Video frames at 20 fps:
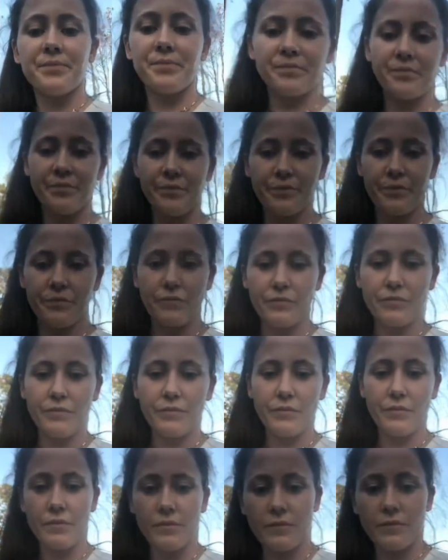
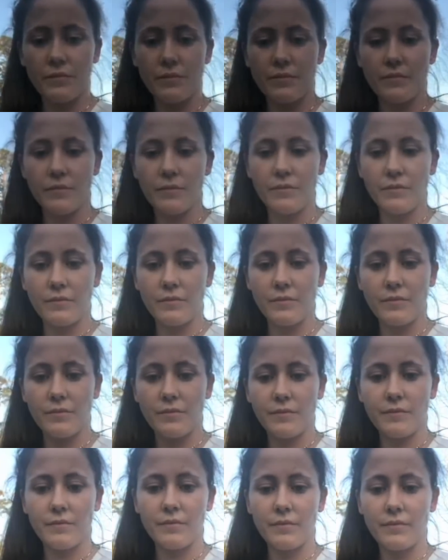
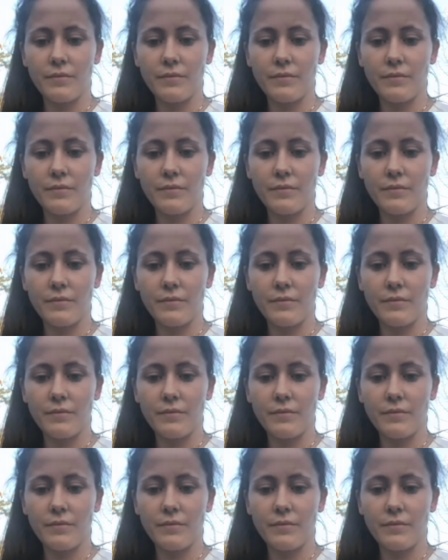Nothing is said.